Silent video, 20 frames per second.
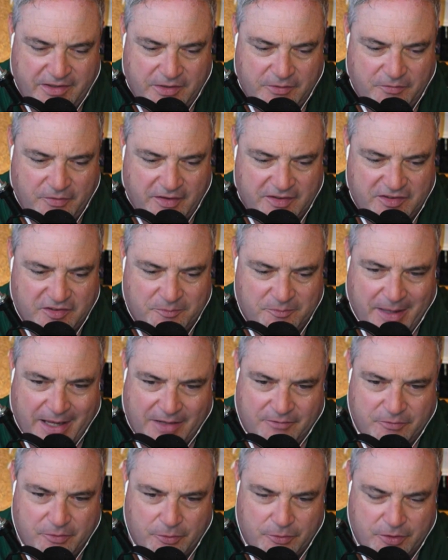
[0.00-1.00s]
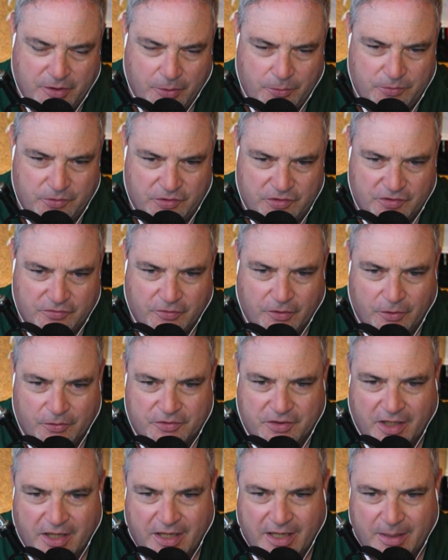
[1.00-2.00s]
defensive backfield coaches of all
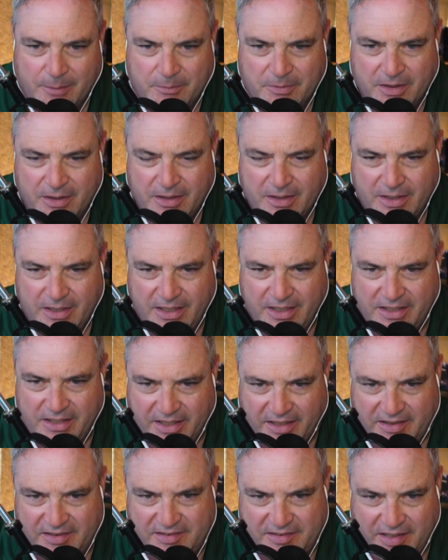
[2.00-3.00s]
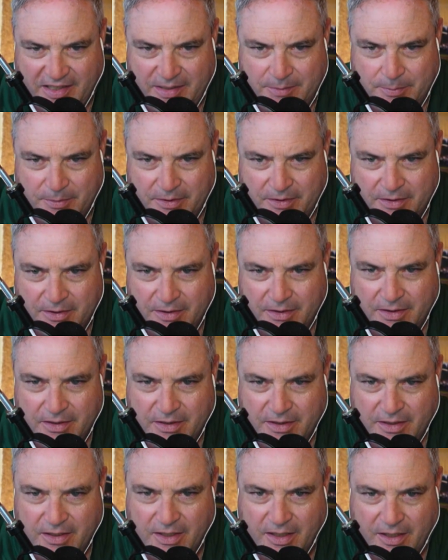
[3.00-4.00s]
time in Nick Saban,
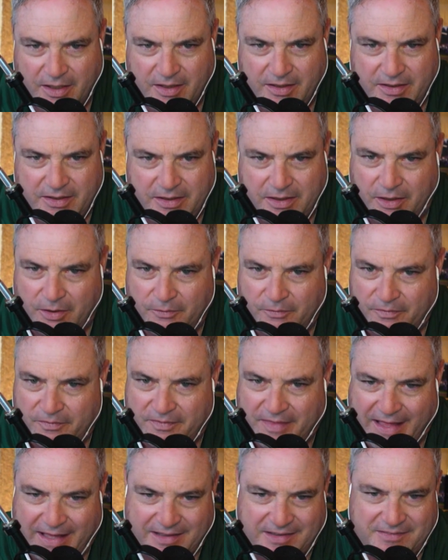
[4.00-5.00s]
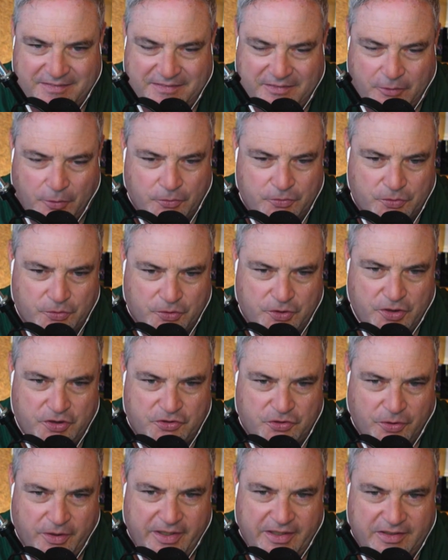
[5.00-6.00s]
you know, that those are good
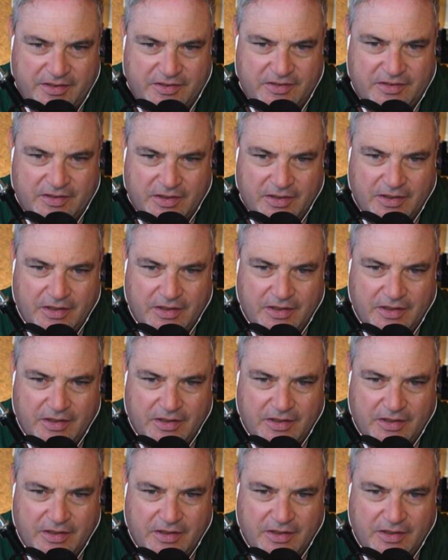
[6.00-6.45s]
traits.